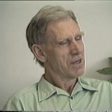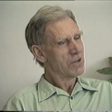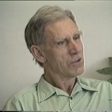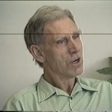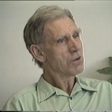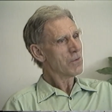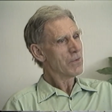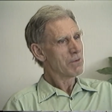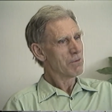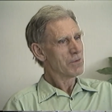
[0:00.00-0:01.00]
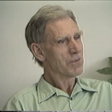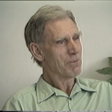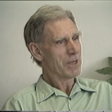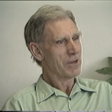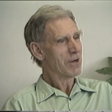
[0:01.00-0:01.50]
geography was
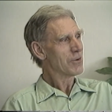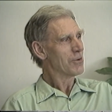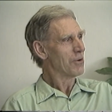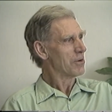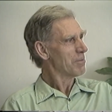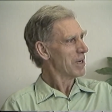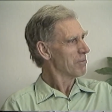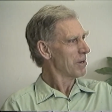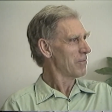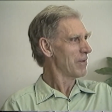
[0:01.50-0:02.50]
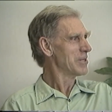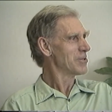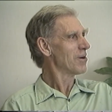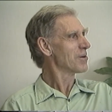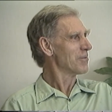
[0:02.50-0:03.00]
simply not taught by qualified
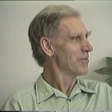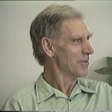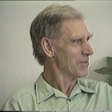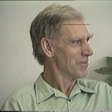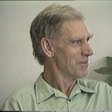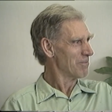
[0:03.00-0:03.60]
geographers.